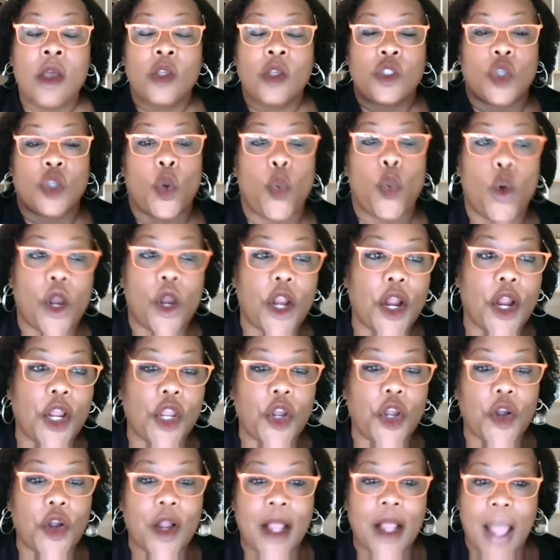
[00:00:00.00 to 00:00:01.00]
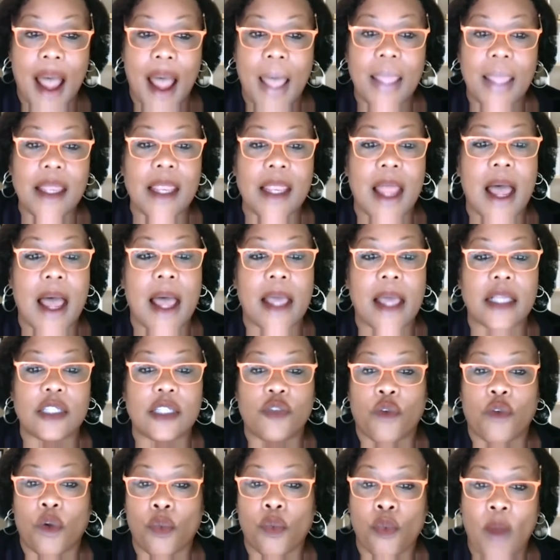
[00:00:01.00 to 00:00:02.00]
So what are your
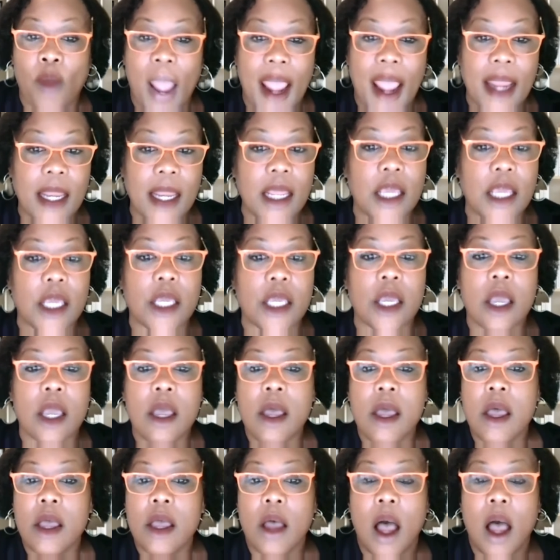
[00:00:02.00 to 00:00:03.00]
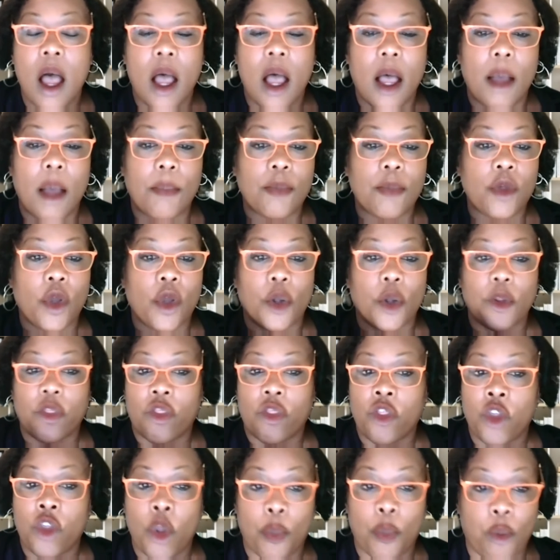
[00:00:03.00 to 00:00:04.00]
guidelines for writing
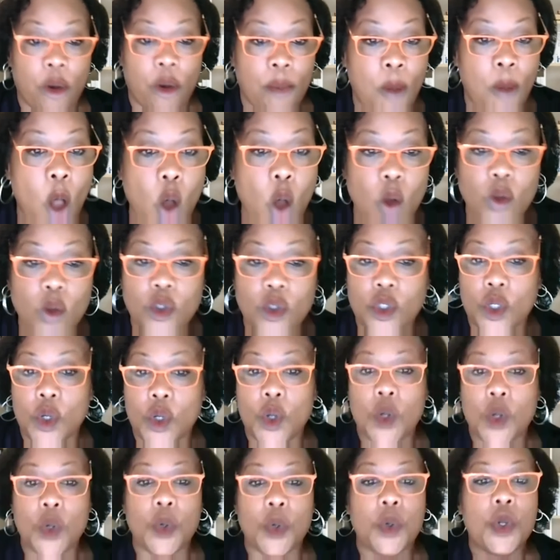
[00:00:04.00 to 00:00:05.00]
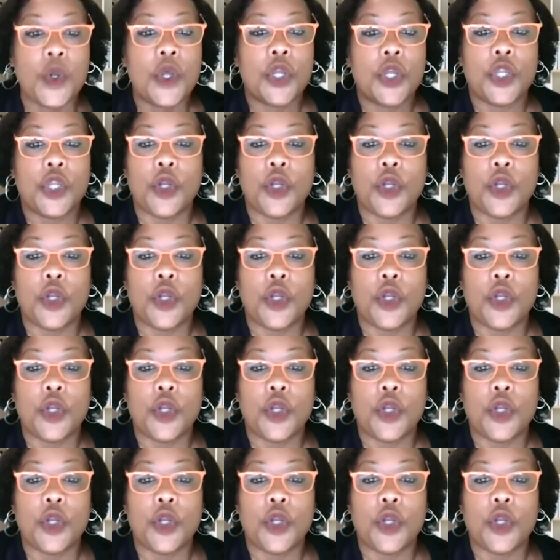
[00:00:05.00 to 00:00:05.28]
your proposal,